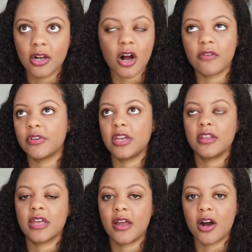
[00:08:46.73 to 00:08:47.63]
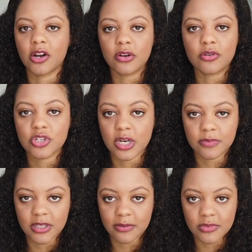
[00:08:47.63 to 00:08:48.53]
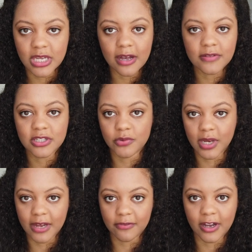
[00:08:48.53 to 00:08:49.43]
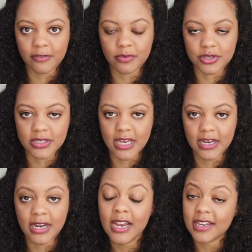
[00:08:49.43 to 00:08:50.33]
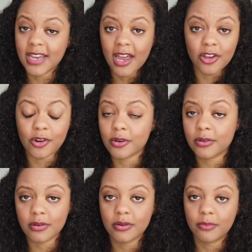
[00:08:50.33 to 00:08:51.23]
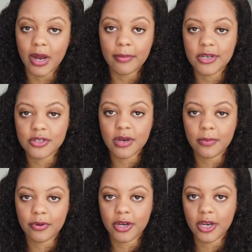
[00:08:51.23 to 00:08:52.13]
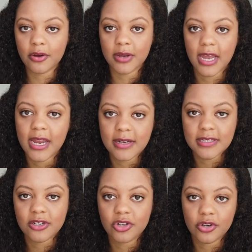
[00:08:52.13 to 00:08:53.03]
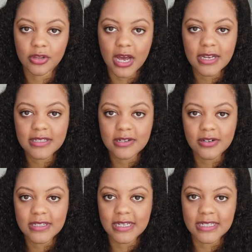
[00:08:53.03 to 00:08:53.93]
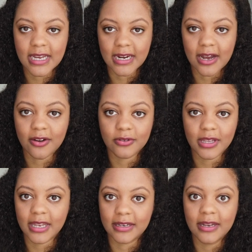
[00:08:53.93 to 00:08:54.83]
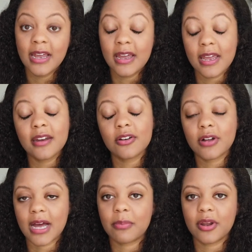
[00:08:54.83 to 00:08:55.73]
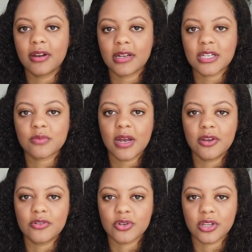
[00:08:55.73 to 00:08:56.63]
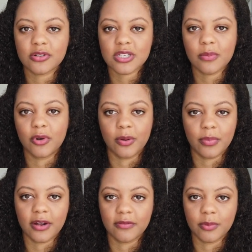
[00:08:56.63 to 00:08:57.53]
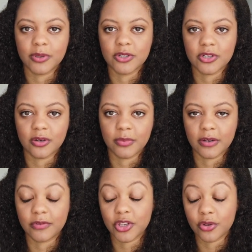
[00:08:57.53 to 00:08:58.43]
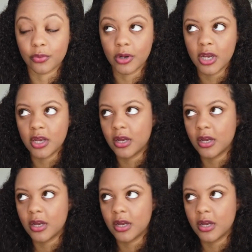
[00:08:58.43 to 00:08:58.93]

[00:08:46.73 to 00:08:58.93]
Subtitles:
coffee they auto ship to themselves, you get 5%. Yeah, you're probably doing pretty okay until your line starts to dead out, and it'll happen. And that's why usually there's someone above the person above you